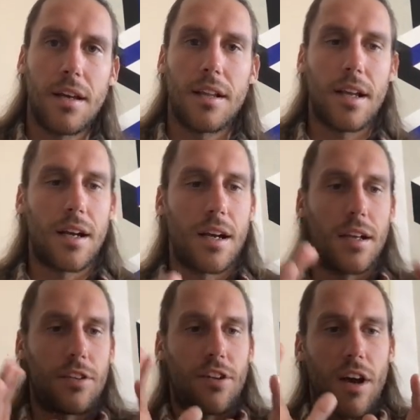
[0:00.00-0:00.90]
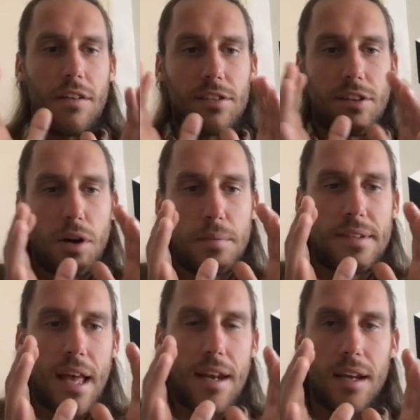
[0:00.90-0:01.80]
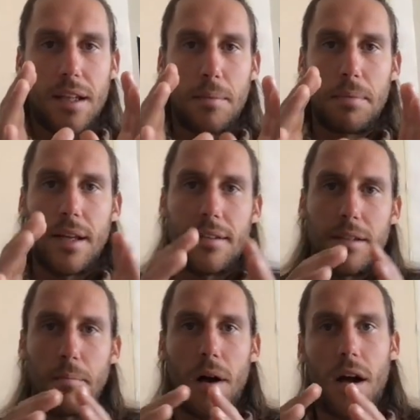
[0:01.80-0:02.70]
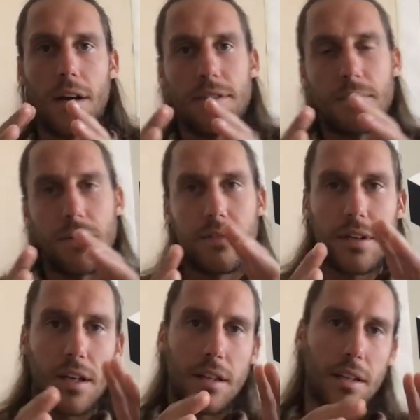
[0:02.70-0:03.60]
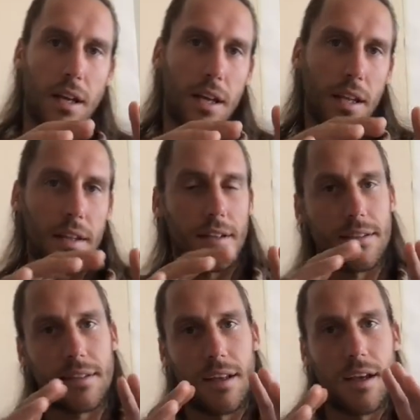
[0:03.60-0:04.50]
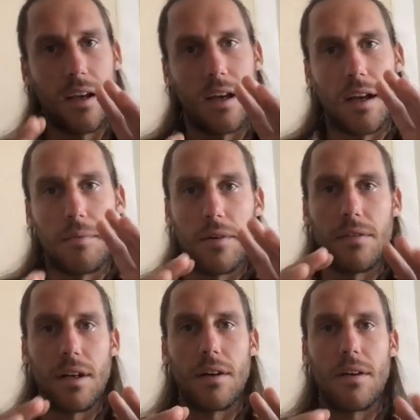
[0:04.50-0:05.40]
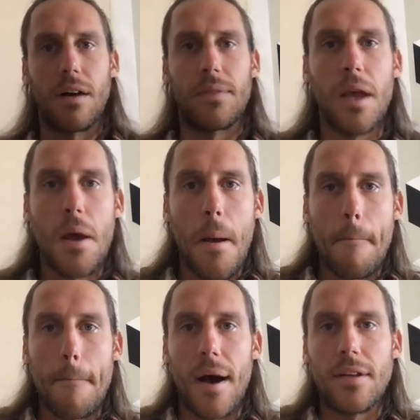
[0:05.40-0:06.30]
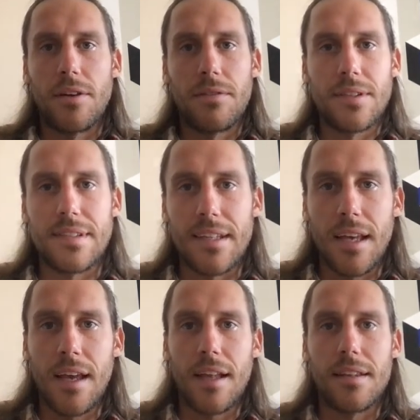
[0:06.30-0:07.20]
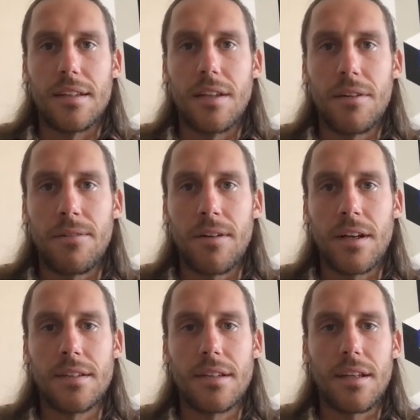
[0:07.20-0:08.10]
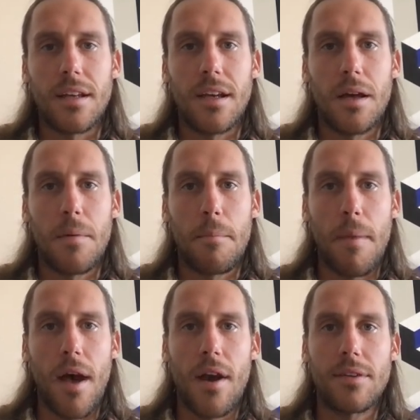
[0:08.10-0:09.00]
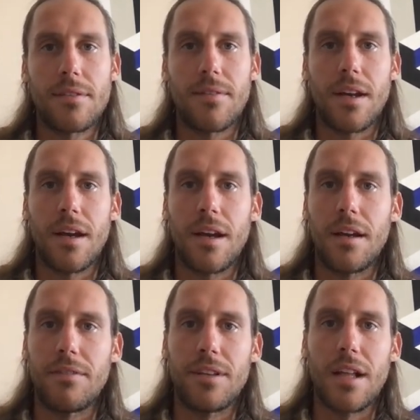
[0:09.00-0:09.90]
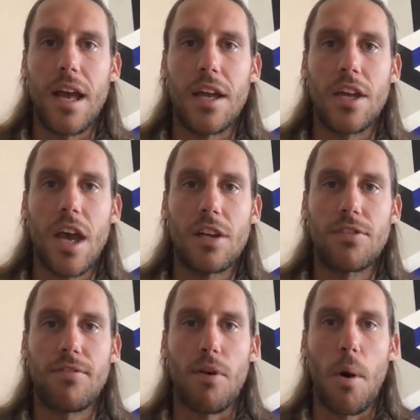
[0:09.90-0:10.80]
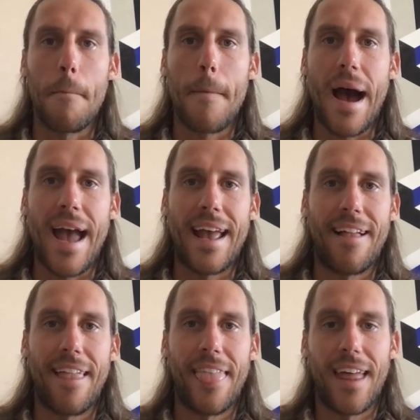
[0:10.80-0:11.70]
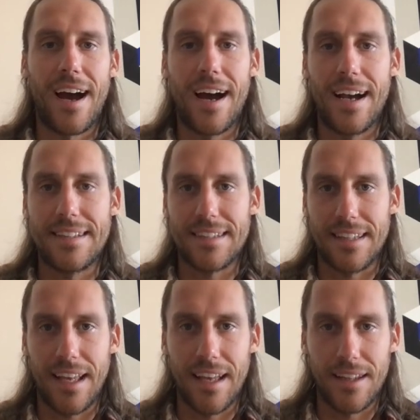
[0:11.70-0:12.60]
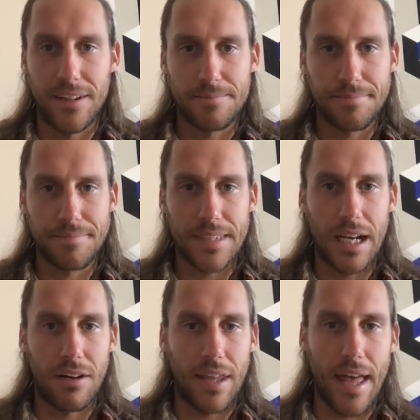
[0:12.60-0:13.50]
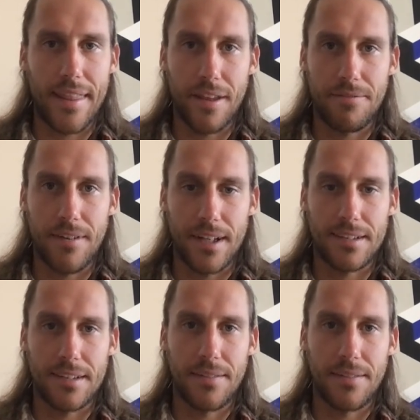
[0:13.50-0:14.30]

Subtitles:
like a gyroscope standing in the place. The body is moving and the head is moving. But you will see the different patterns when I will engage from my eyes and head, how that affects